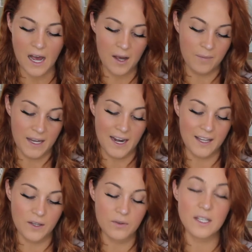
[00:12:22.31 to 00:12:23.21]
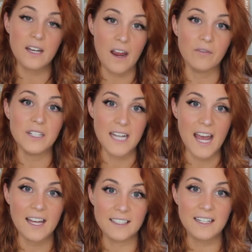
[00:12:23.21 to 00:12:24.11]
and I use it every
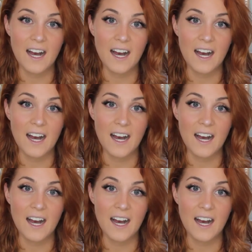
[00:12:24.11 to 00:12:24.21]
day.